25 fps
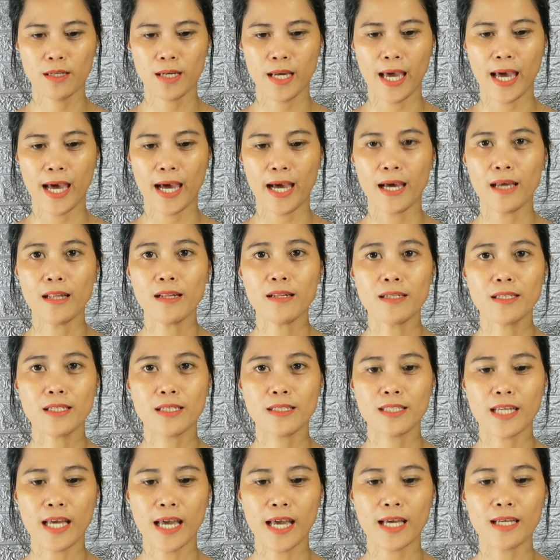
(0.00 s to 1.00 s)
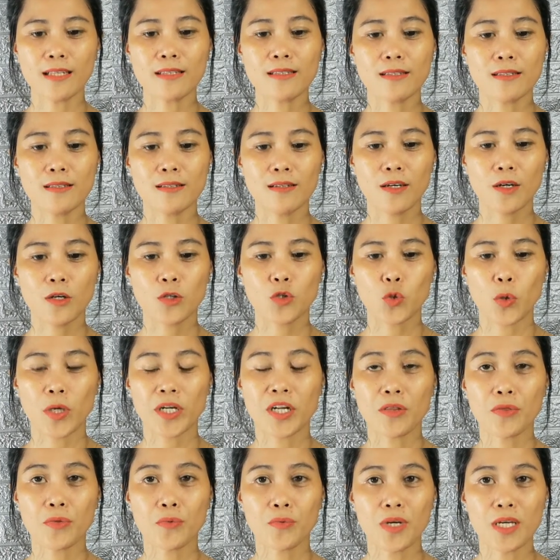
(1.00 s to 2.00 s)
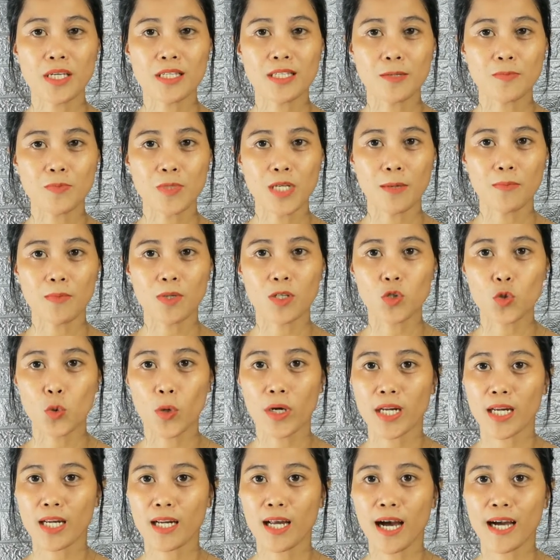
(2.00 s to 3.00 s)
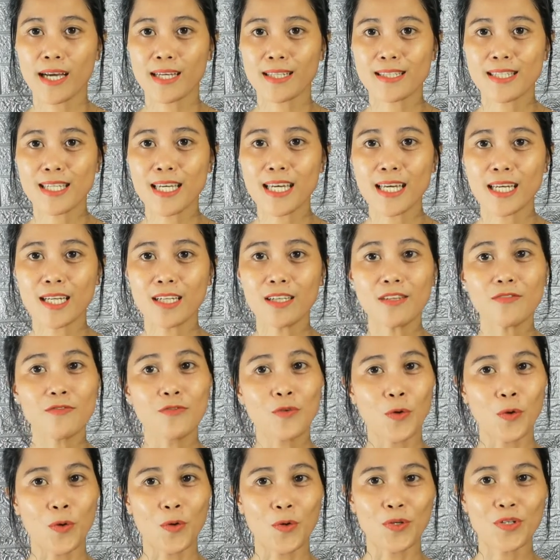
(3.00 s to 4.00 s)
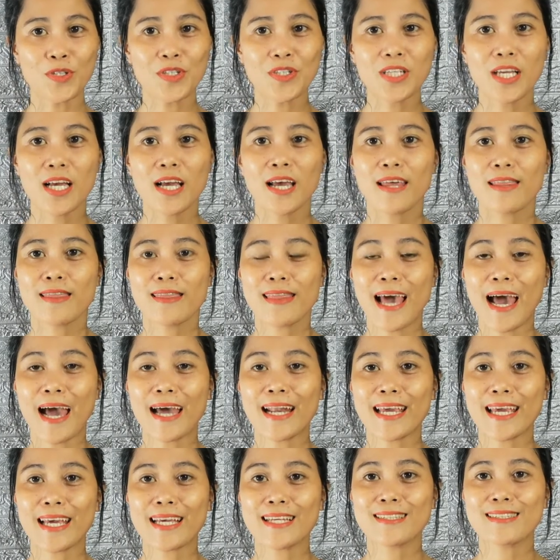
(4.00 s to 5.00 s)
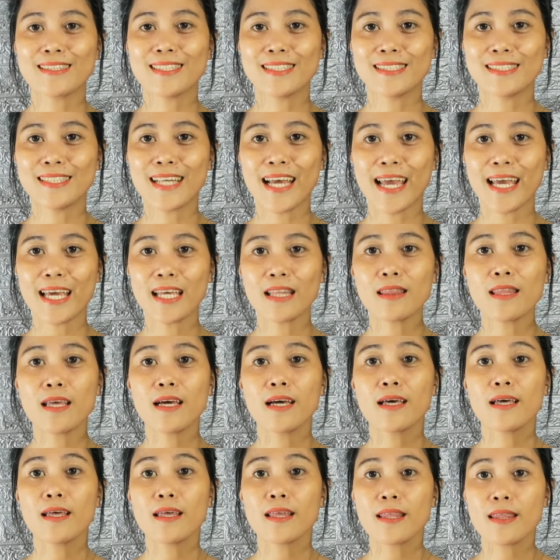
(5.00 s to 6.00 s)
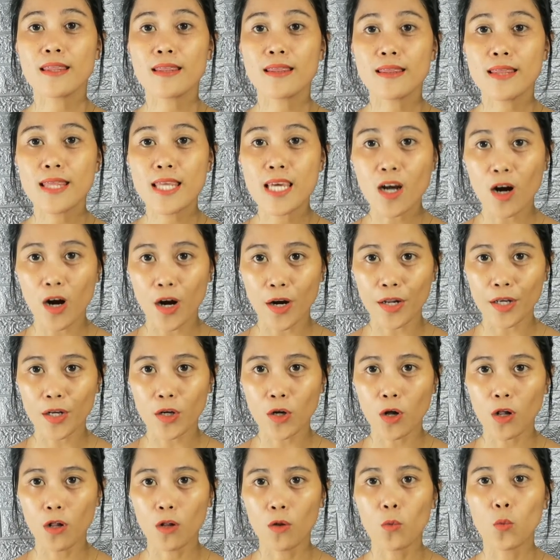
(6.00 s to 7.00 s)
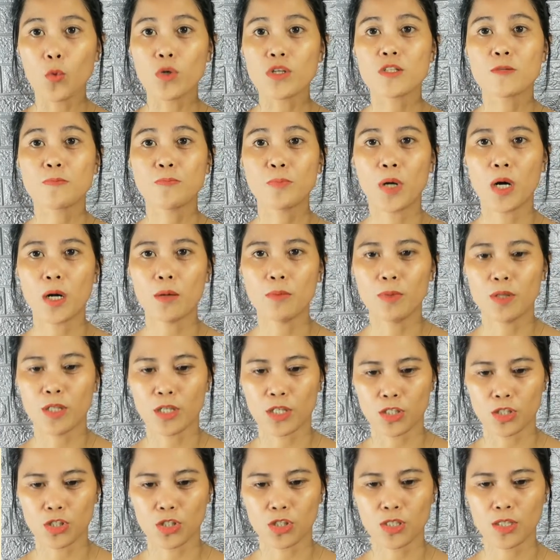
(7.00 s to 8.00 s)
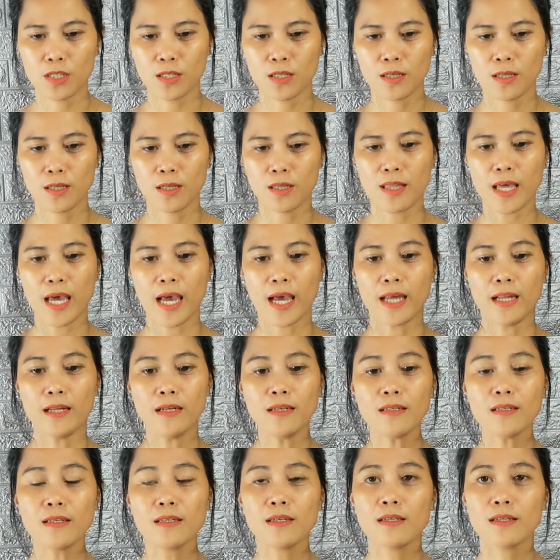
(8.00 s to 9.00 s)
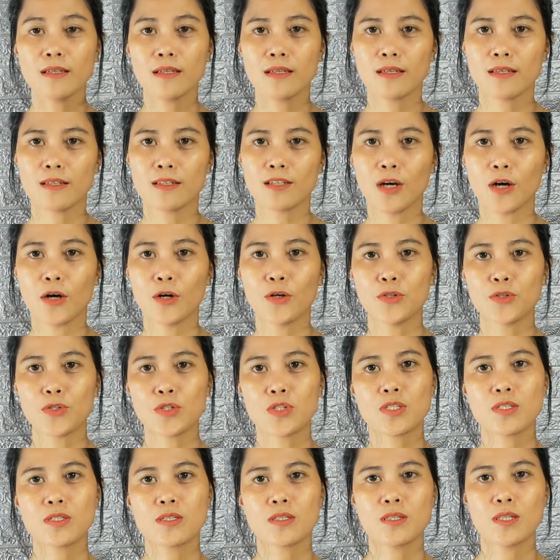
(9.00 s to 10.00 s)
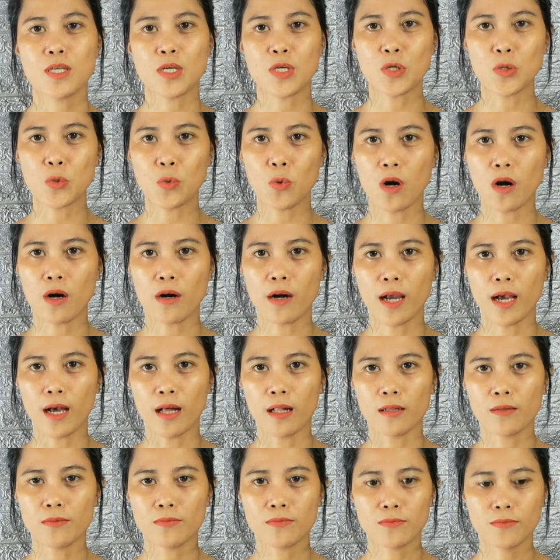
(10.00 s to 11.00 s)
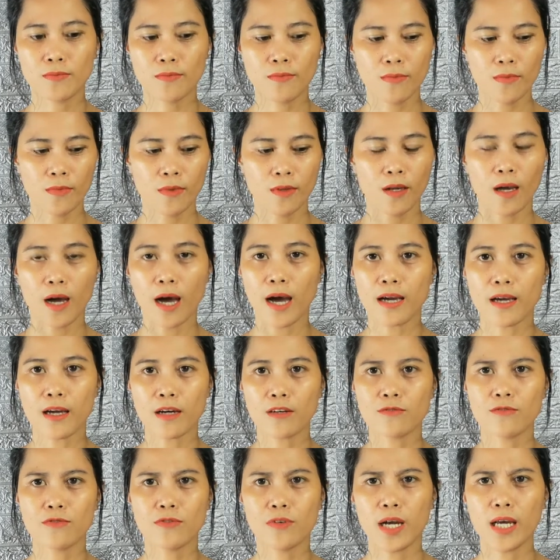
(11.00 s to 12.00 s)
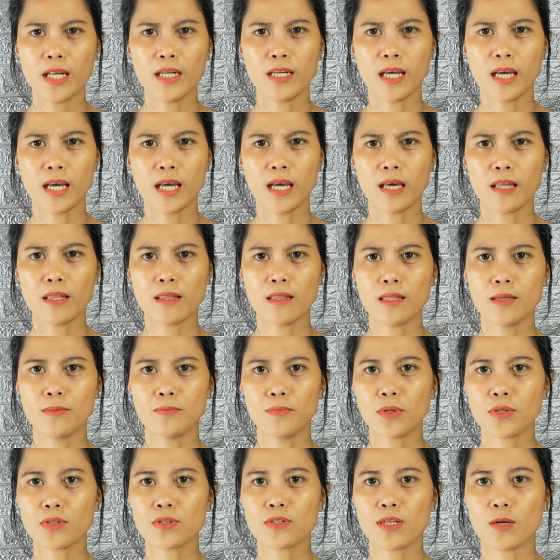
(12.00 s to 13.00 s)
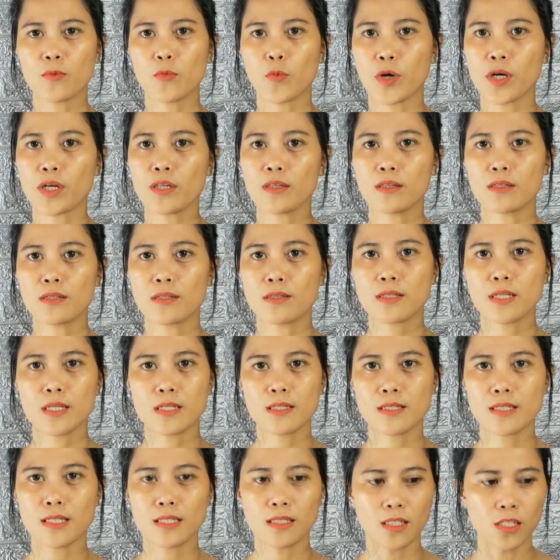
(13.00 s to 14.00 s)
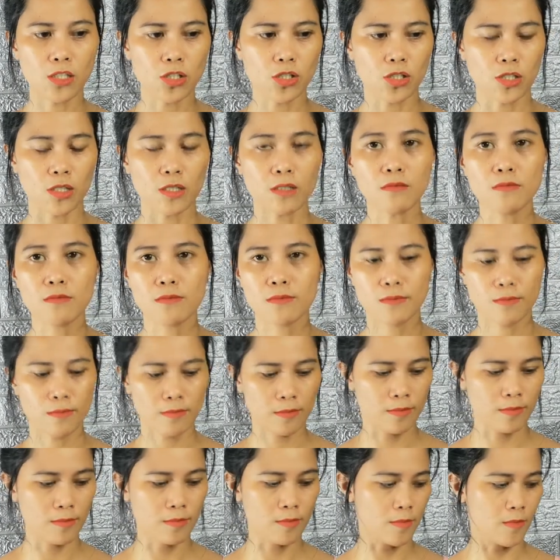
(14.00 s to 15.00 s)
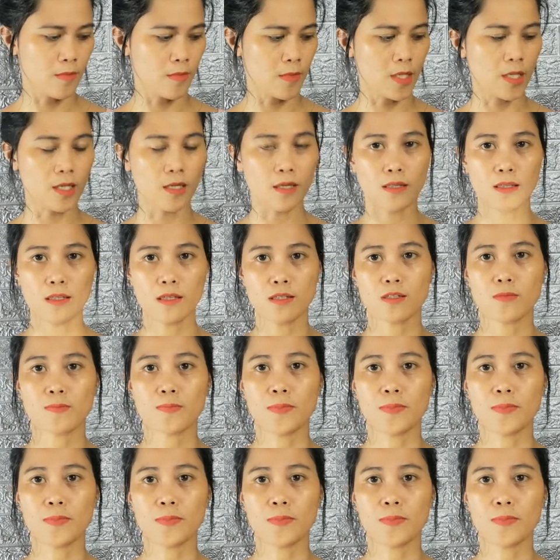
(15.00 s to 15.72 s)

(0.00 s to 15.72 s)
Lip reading: And the date, 23 September 2019, of course, that is the date the article was published. Then goes the URL. I have read in the book somewhere in the 6th edition, this